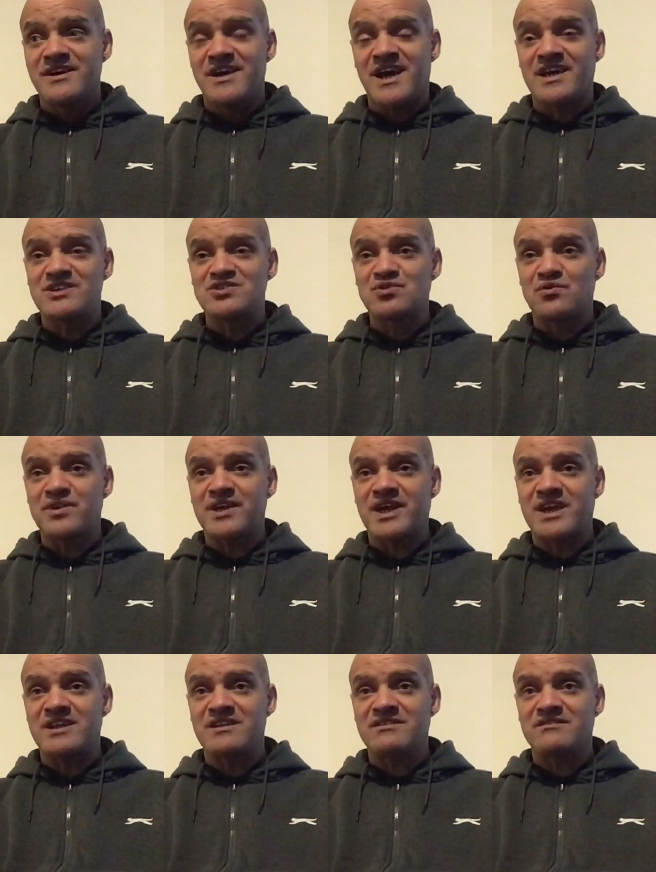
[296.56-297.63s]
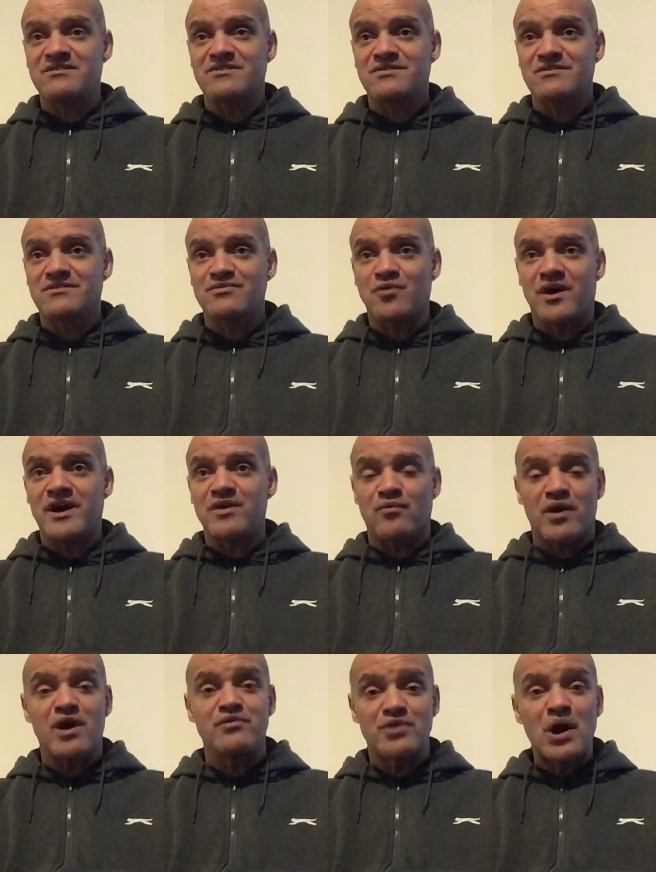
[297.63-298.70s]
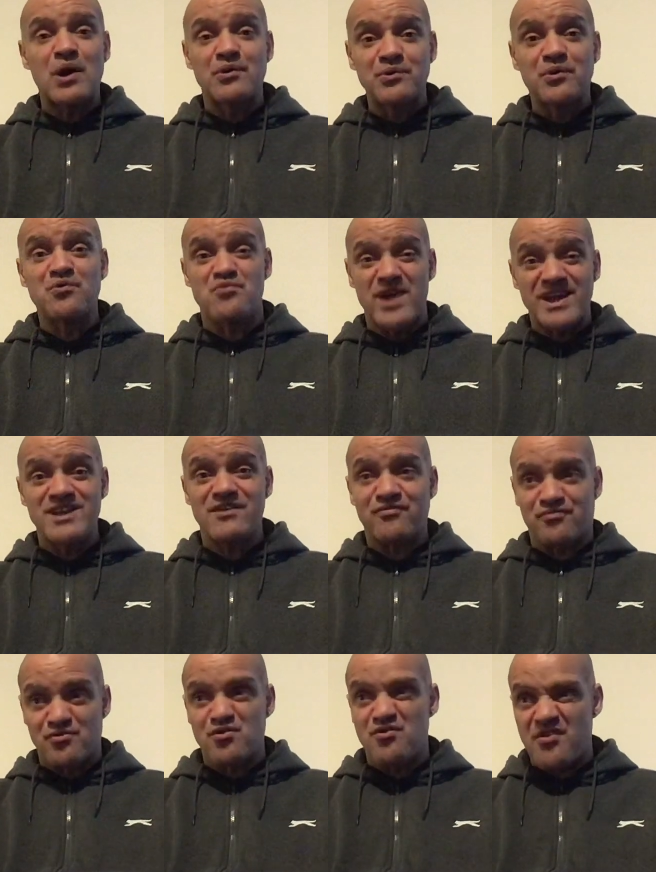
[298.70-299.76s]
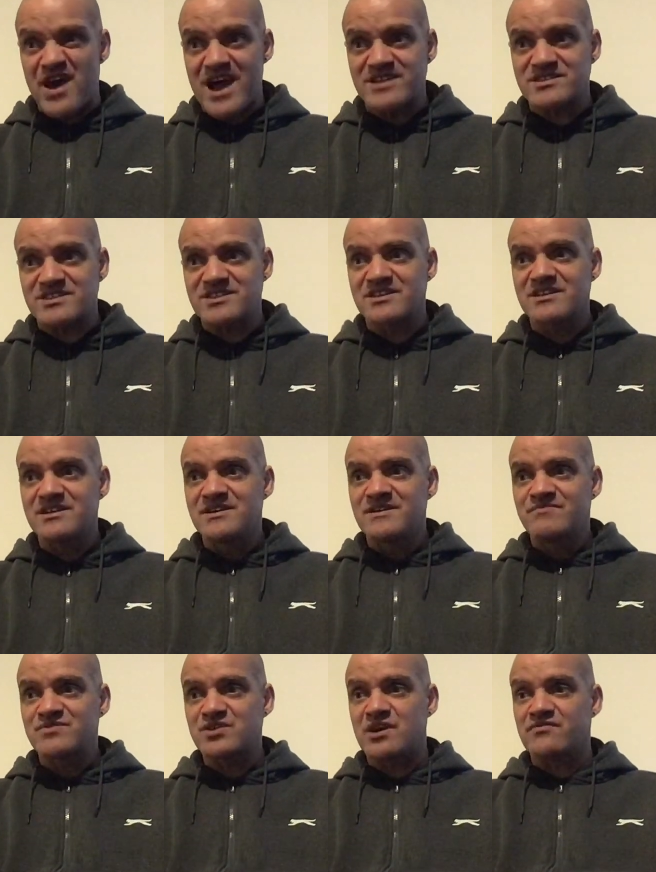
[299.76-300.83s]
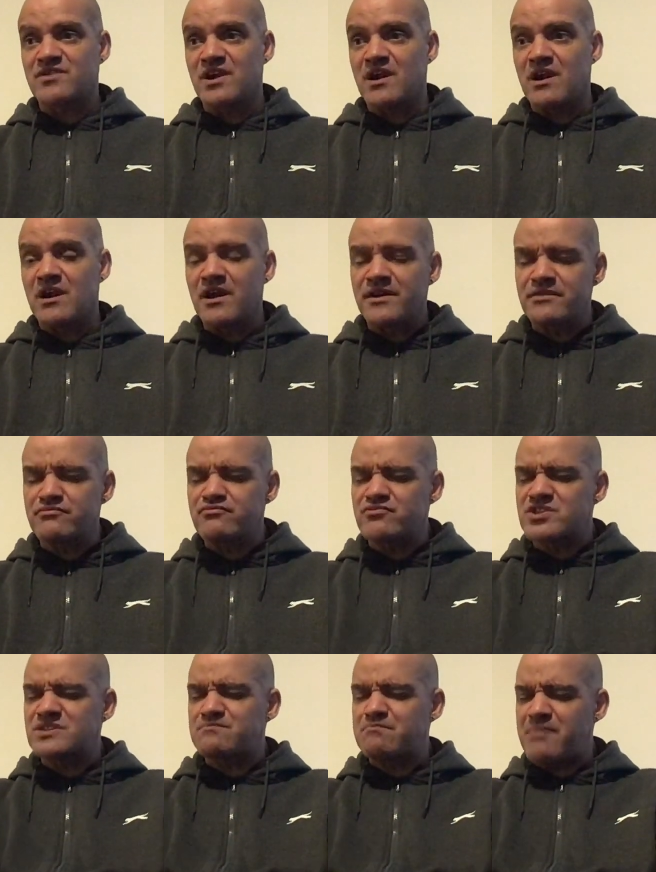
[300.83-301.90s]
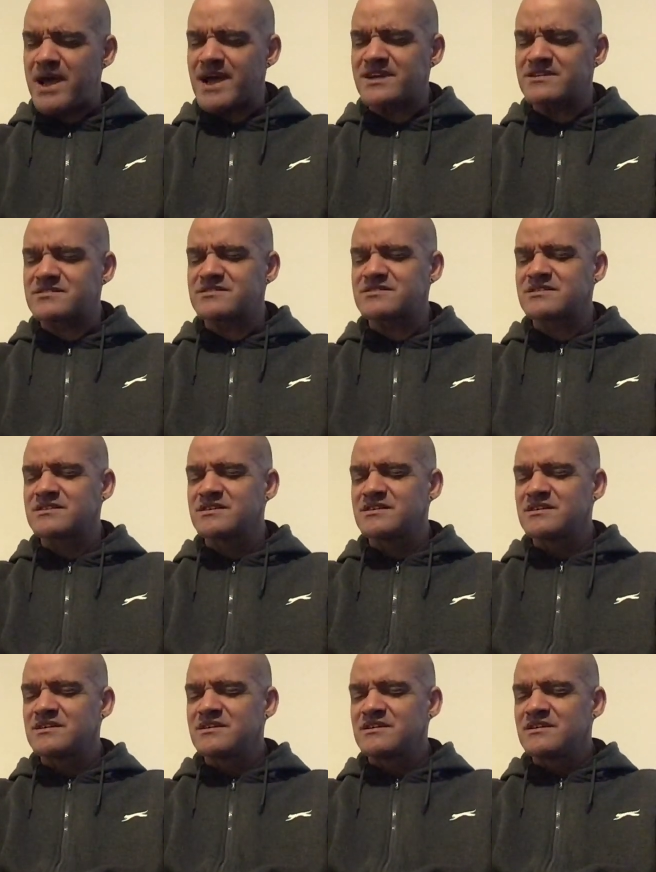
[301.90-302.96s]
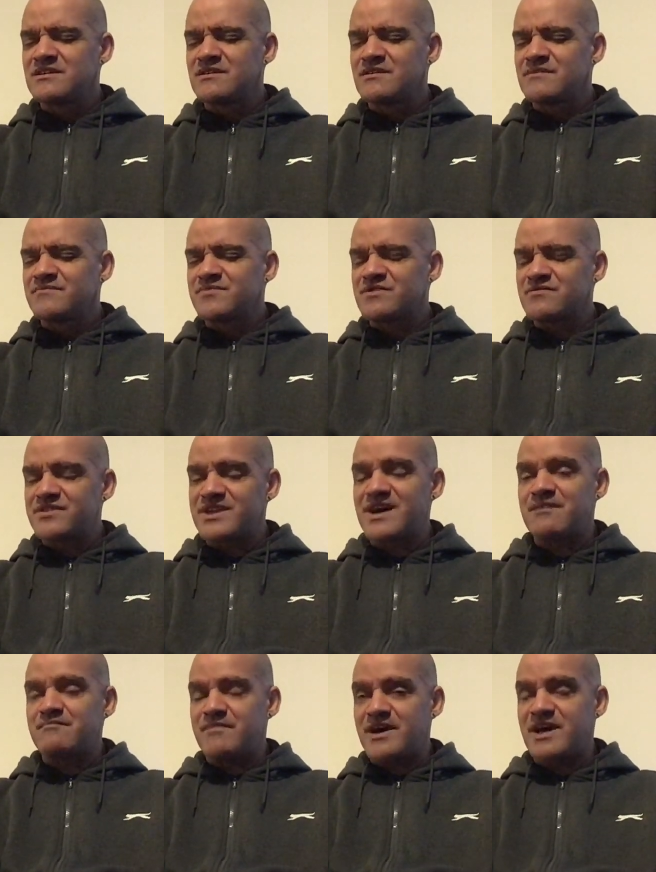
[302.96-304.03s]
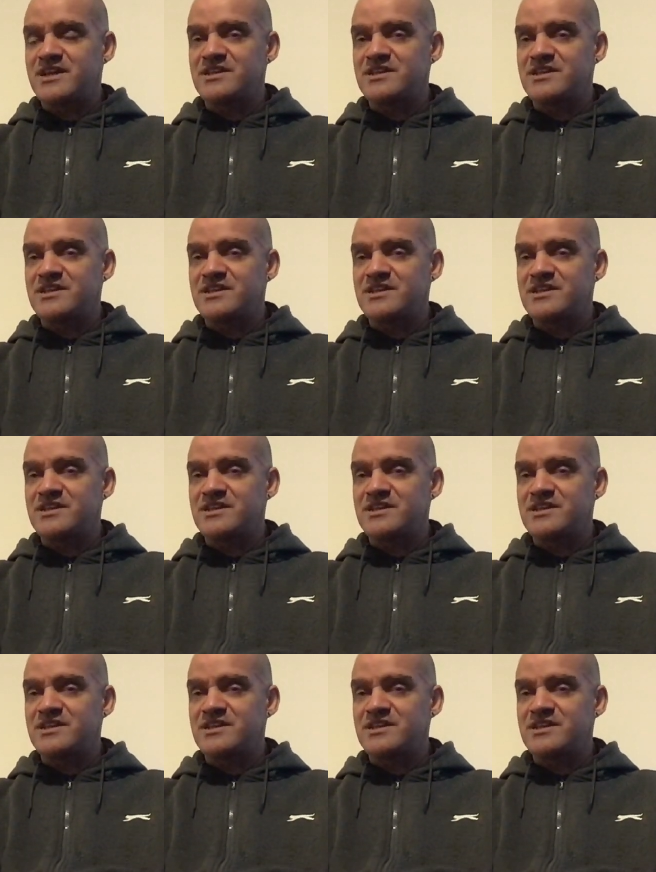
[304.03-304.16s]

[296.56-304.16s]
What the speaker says: And he's already getting quite well known already through that. So I've got a lot of respect for that man.